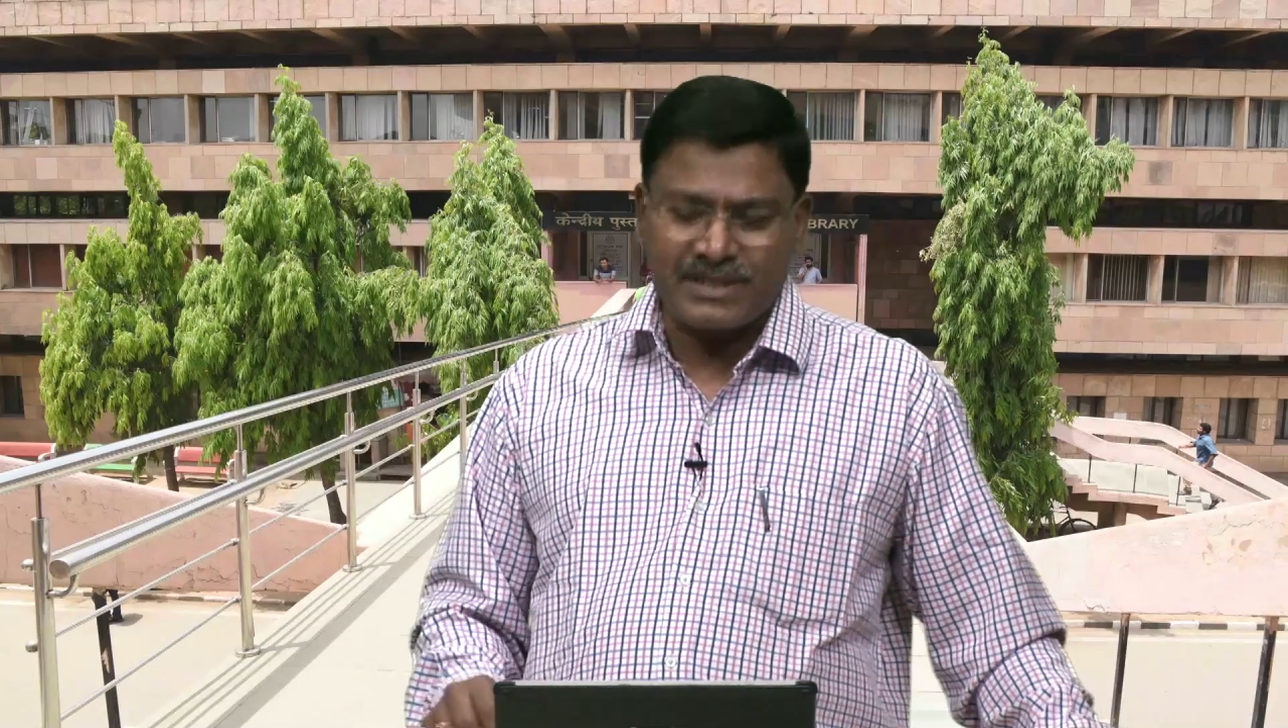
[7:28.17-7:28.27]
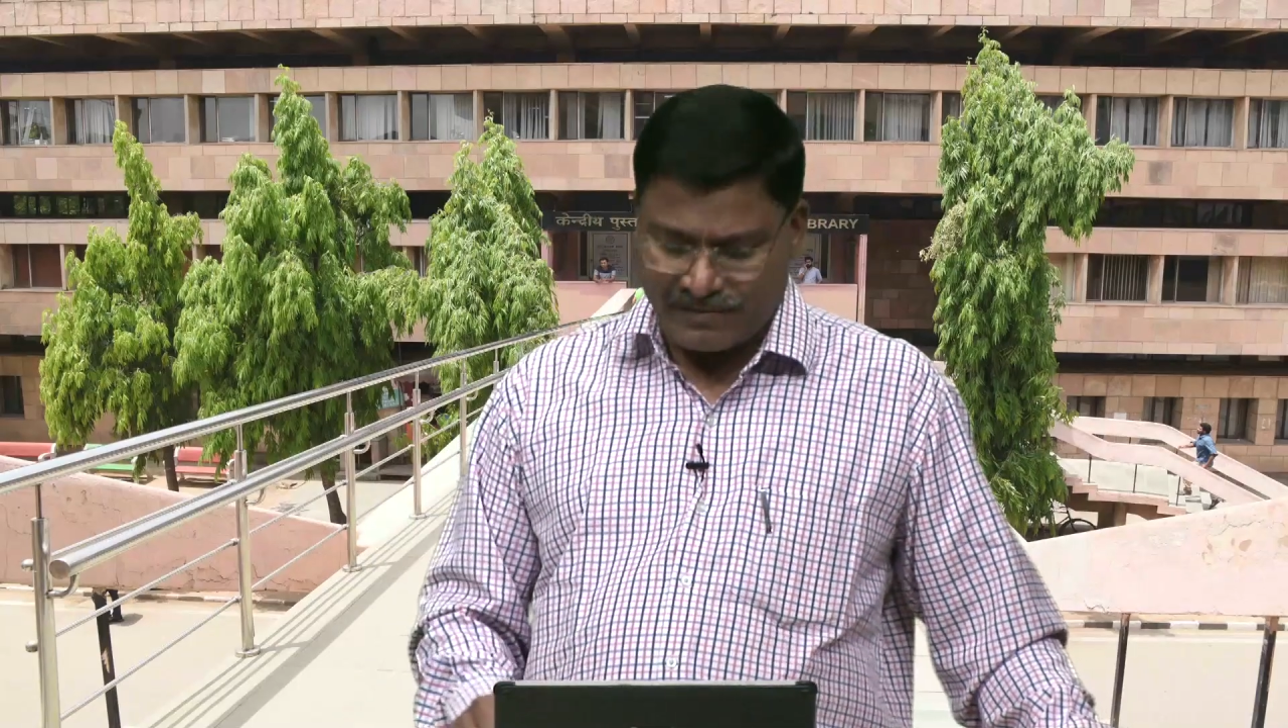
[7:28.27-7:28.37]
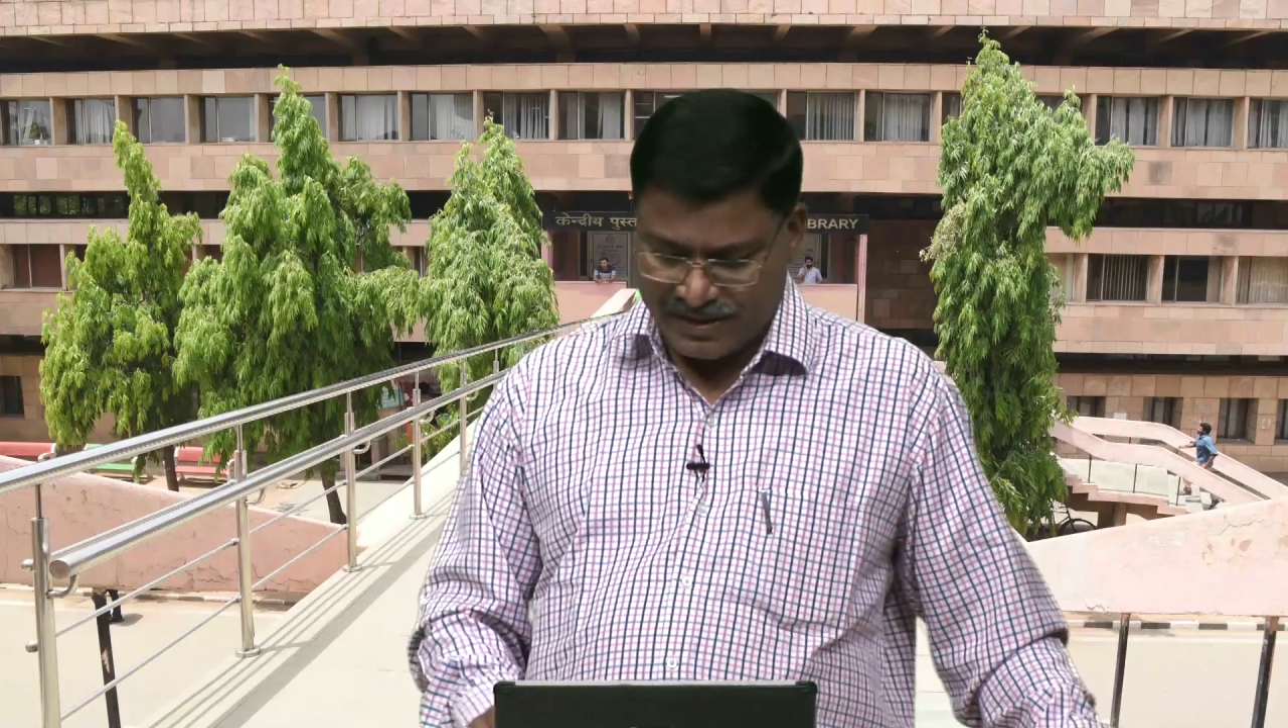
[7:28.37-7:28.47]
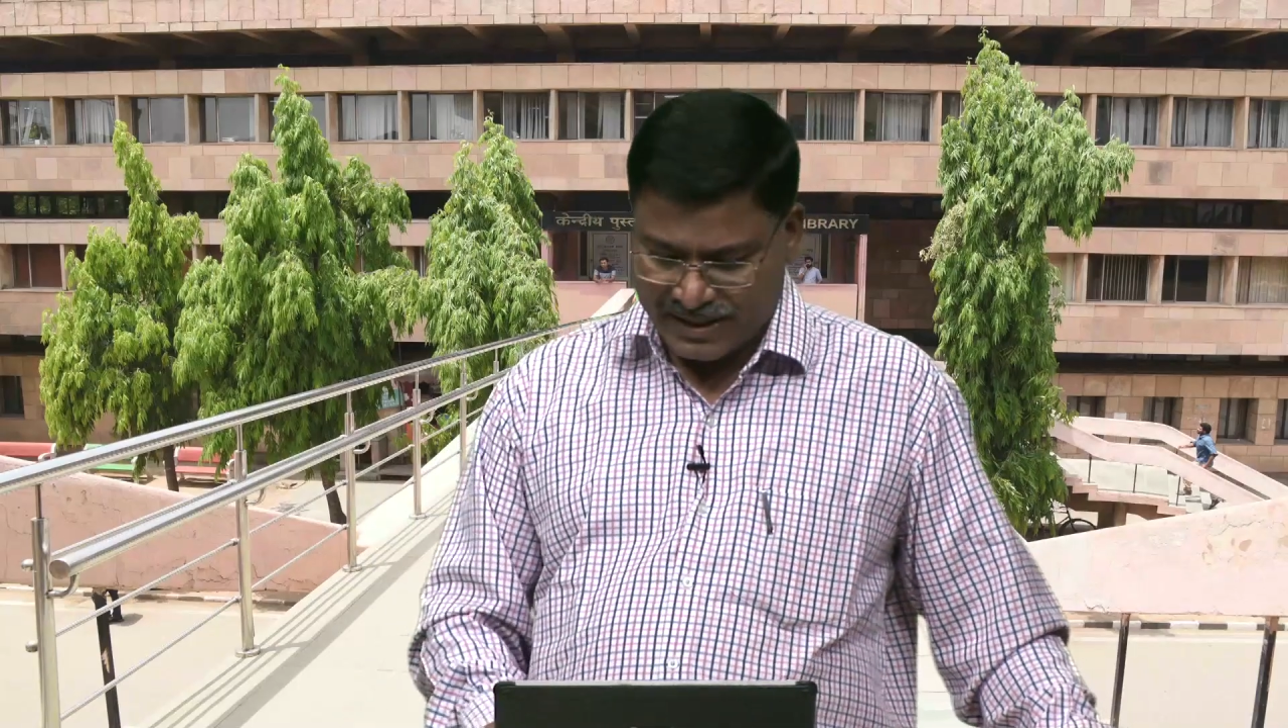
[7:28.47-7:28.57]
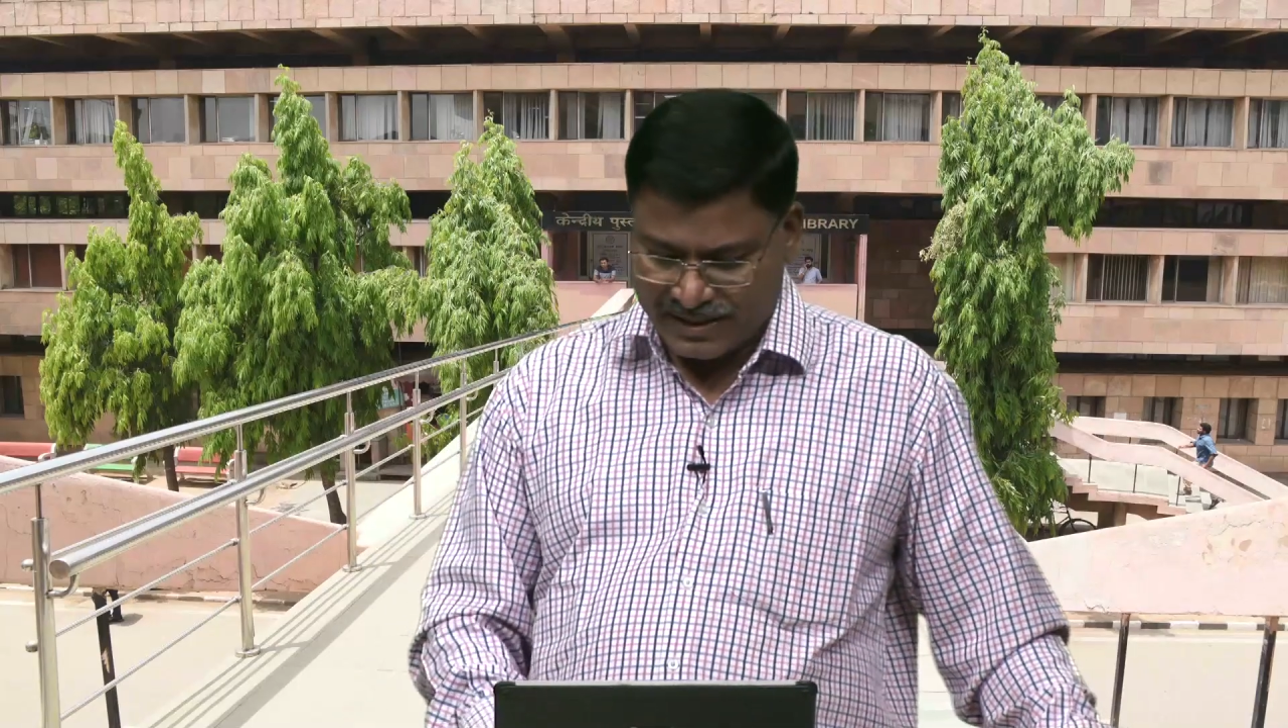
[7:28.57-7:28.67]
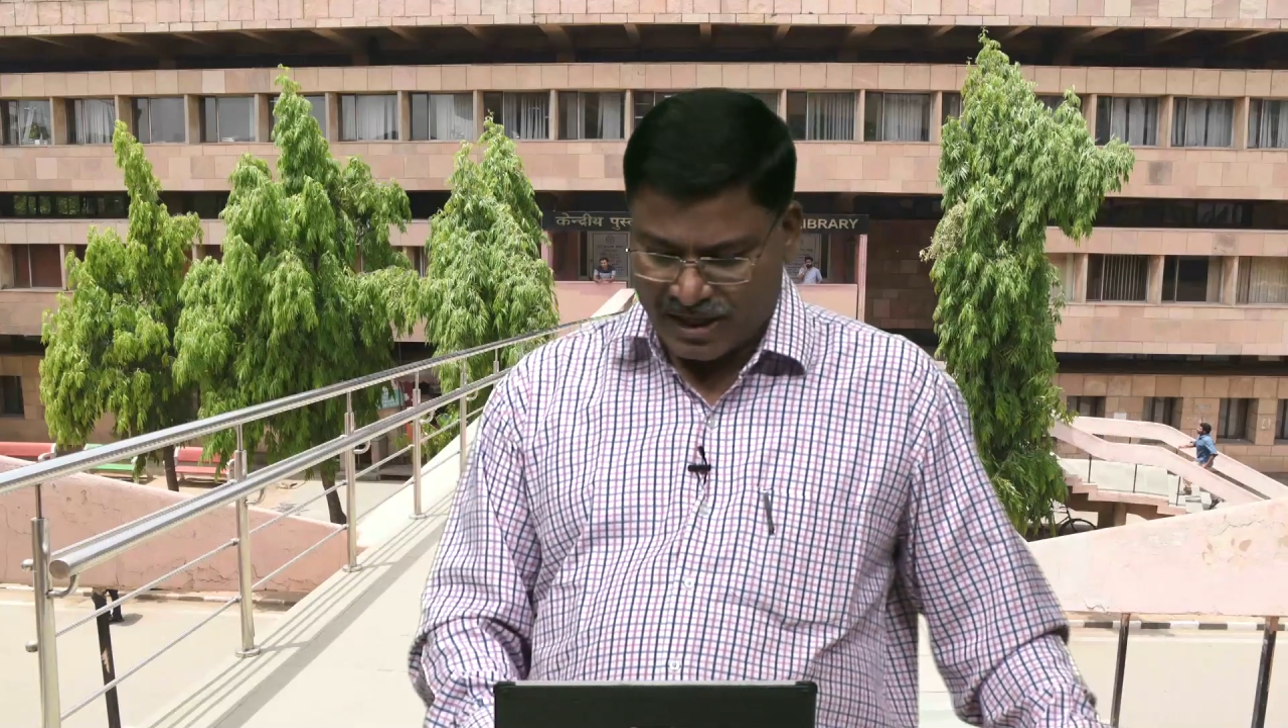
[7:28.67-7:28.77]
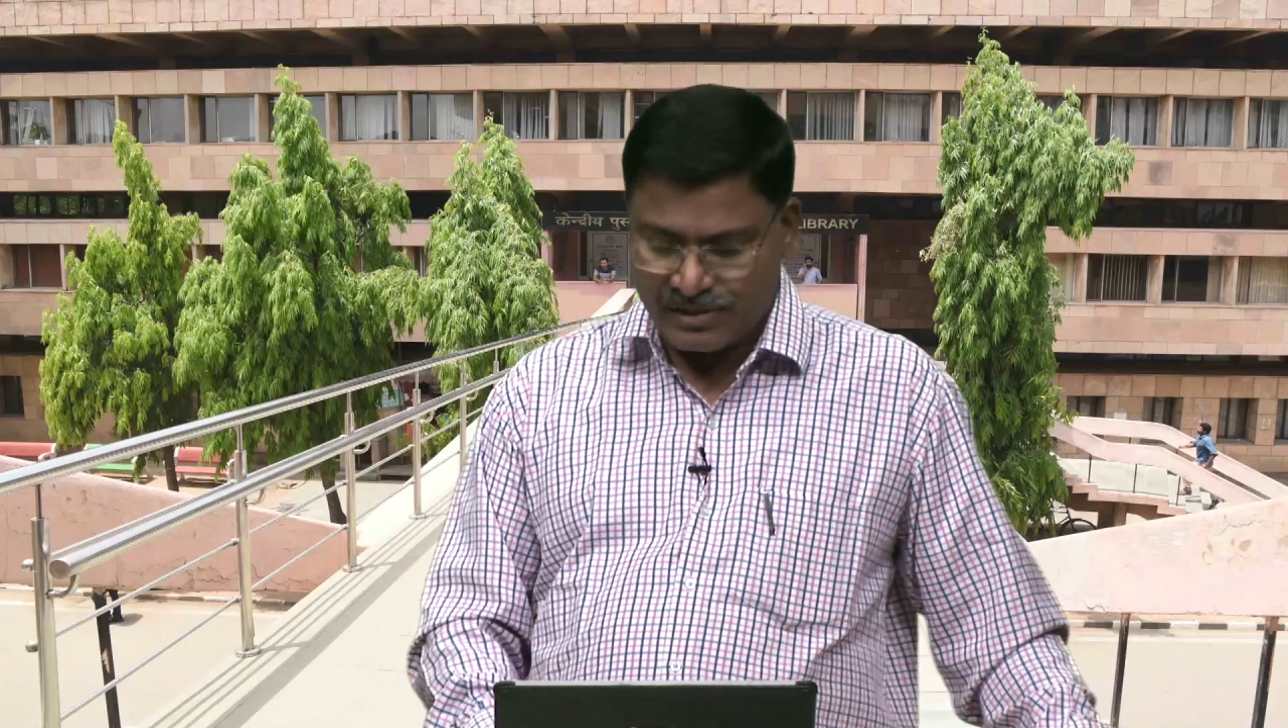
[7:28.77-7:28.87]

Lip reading: services are